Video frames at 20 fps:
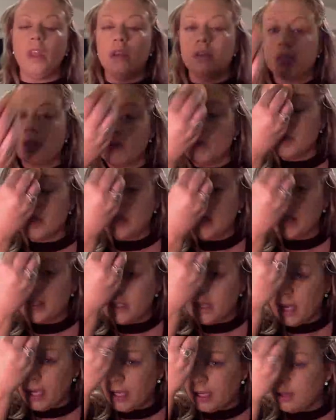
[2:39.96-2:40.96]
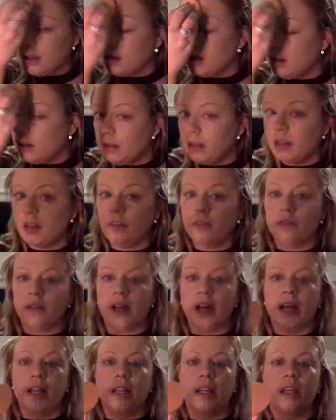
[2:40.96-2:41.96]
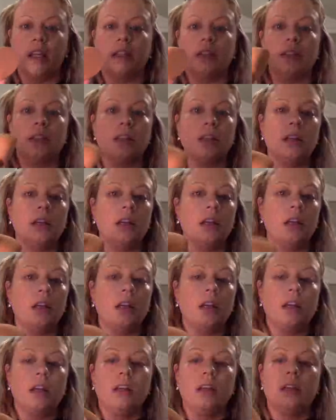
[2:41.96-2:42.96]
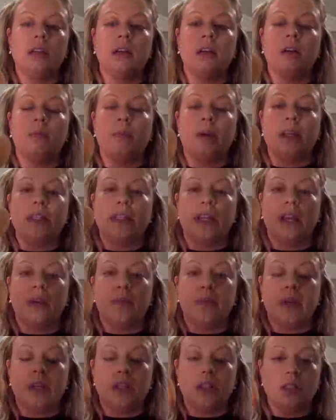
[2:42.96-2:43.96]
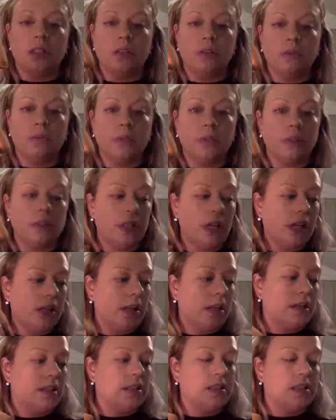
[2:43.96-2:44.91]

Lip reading: So I'm just going to take the flat end of my dampened Real Technique